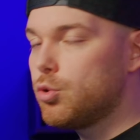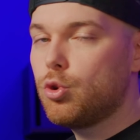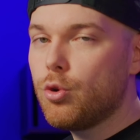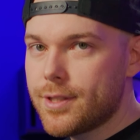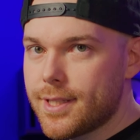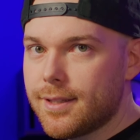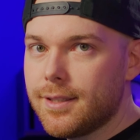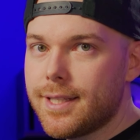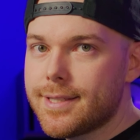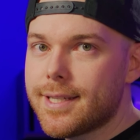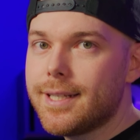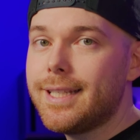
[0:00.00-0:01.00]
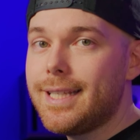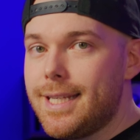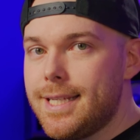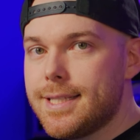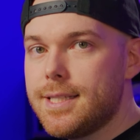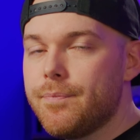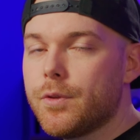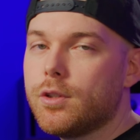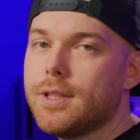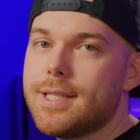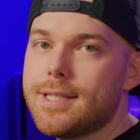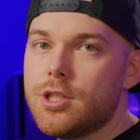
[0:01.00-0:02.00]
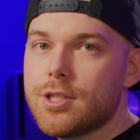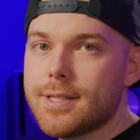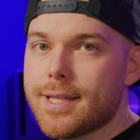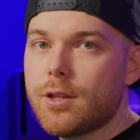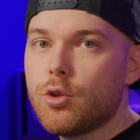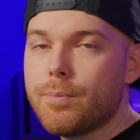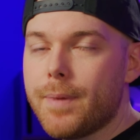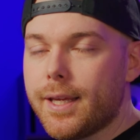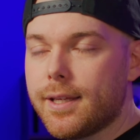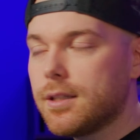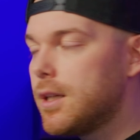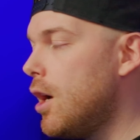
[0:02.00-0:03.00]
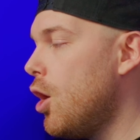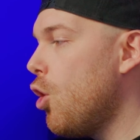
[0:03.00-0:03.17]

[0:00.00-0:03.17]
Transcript: So don't settle necessarily easy on the decisions that you're making.